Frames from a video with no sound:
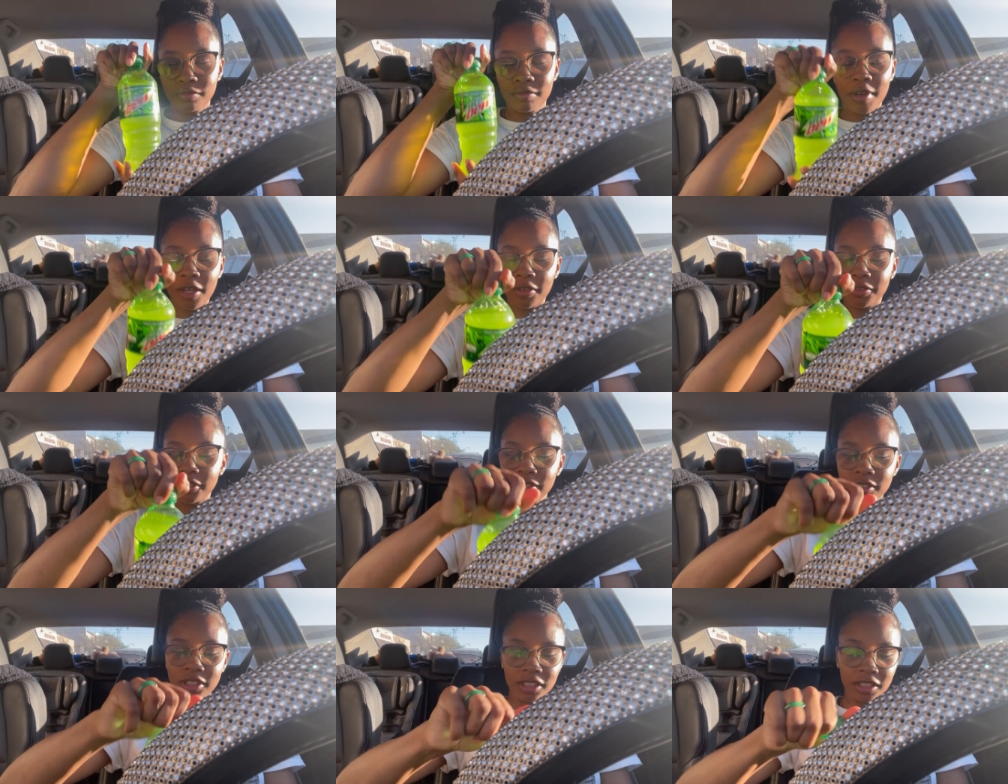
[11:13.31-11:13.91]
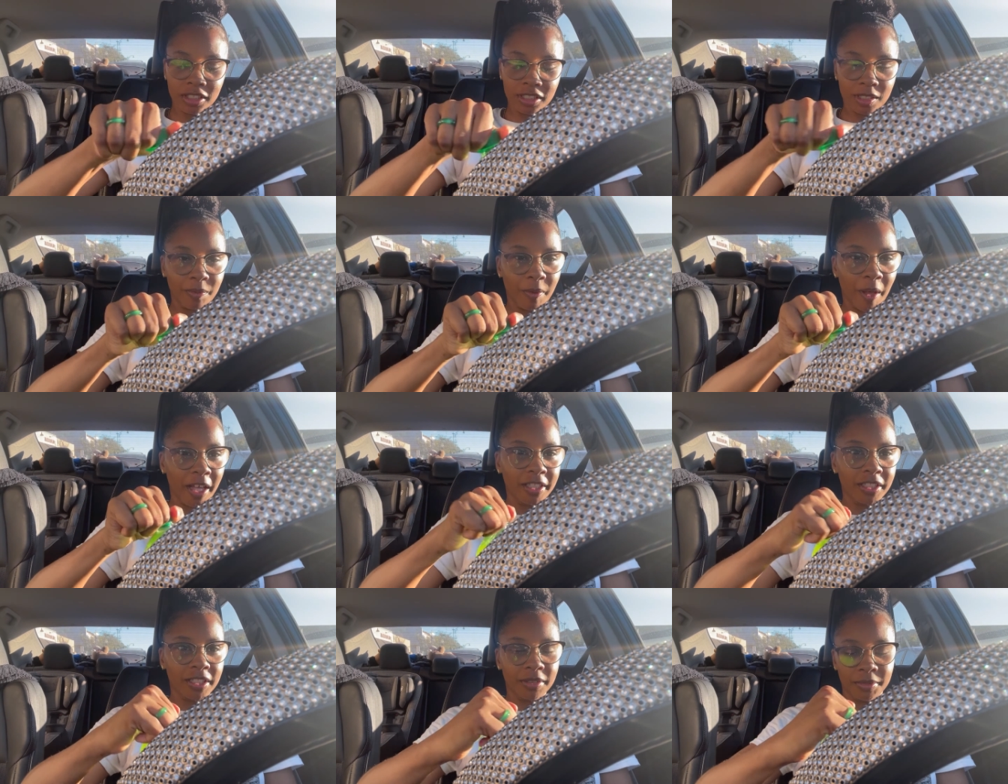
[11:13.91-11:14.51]
Mountain Dew should just
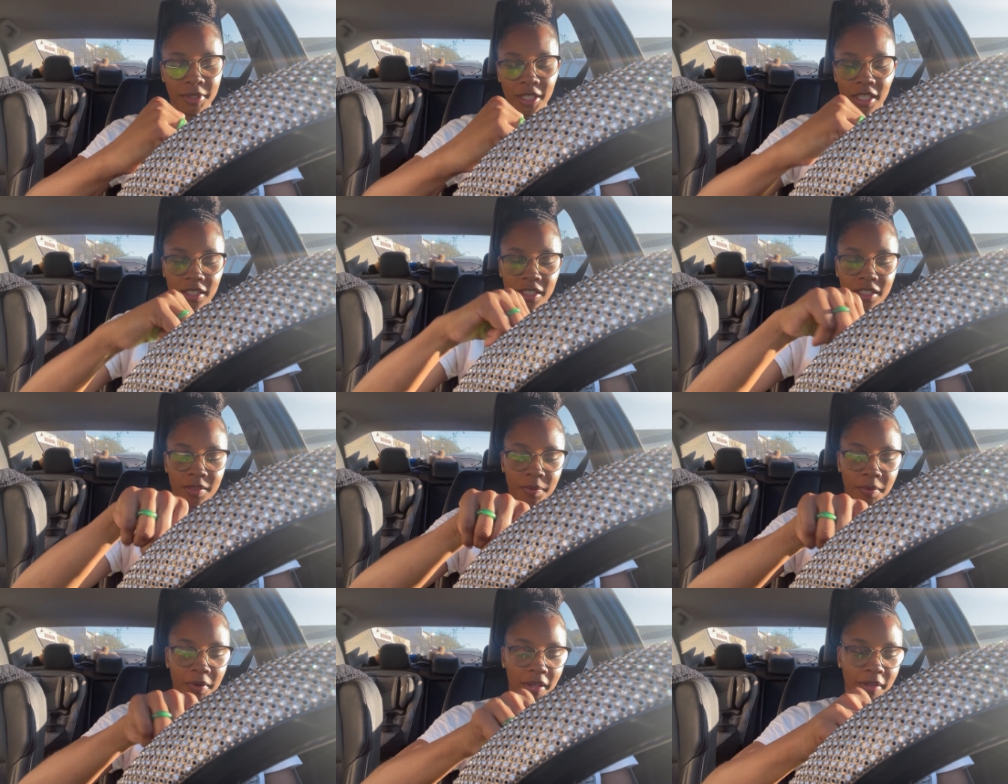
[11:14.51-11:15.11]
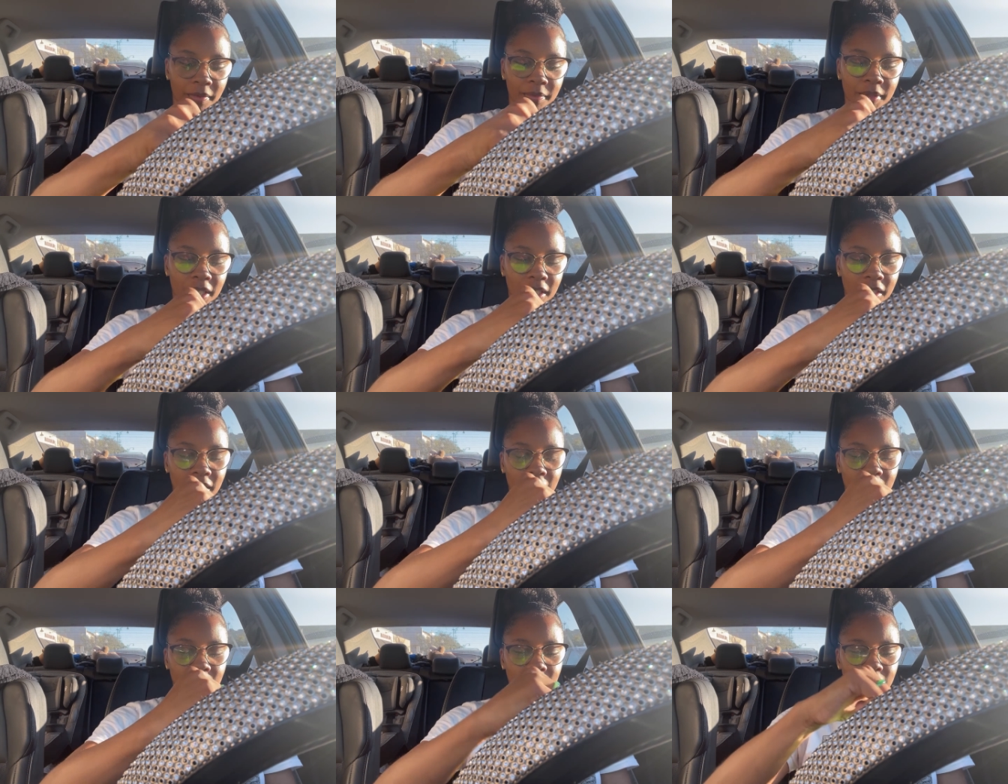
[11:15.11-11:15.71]
sponsor me at this point
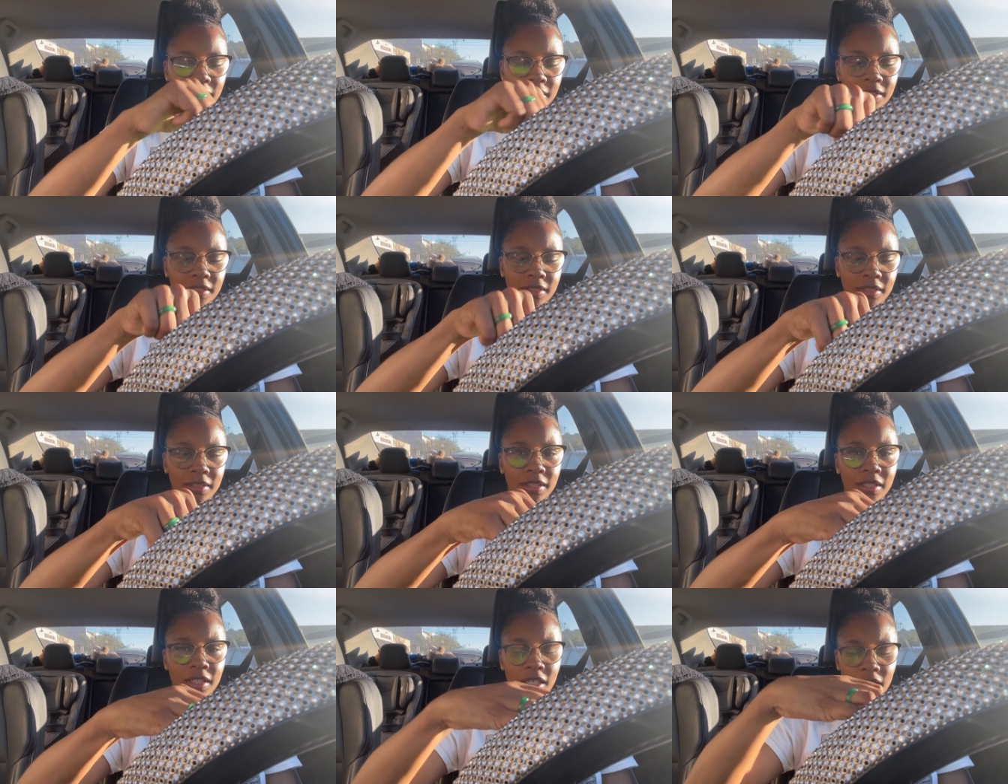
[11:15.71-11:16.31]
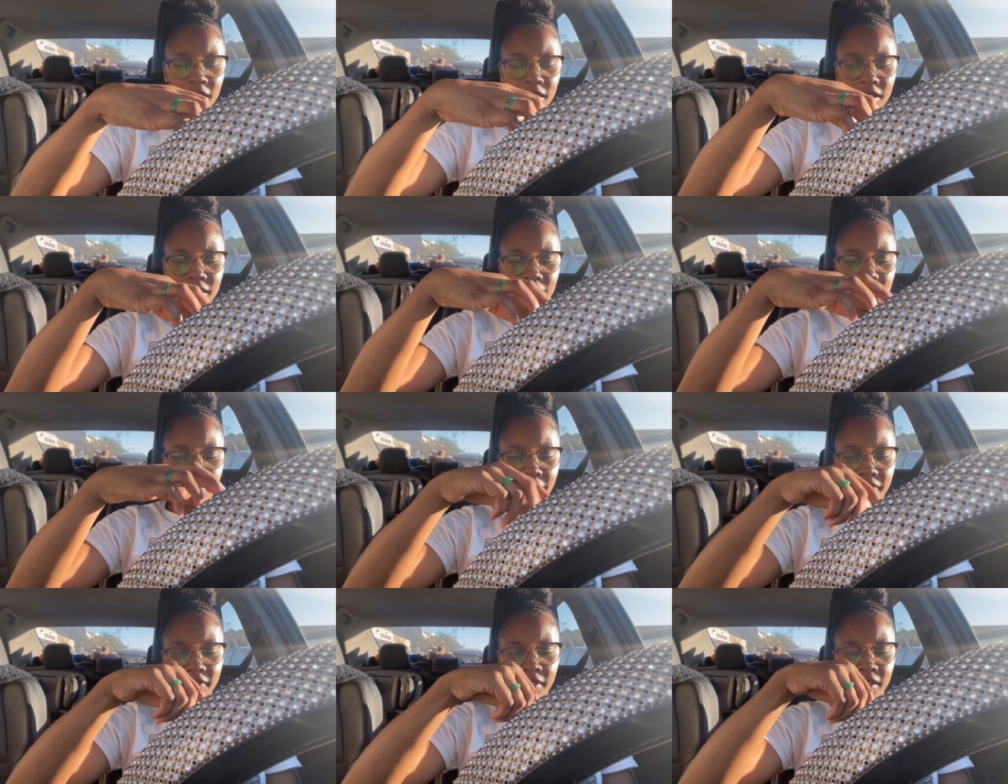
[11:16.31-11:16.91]
because
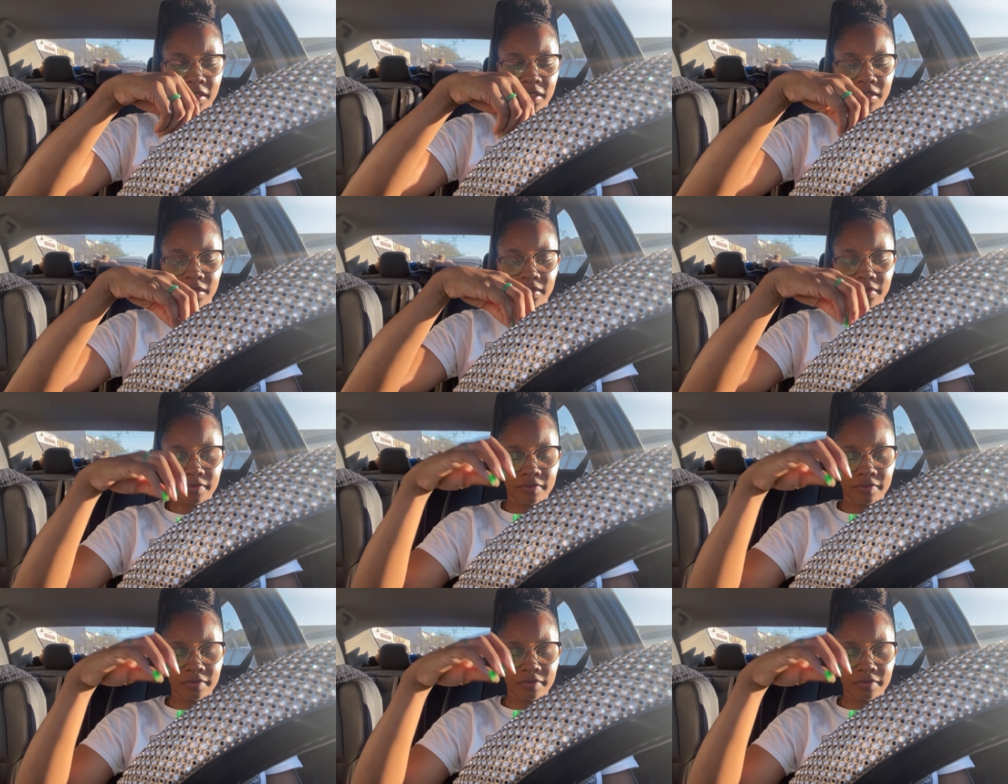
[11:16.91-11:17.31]
the flip.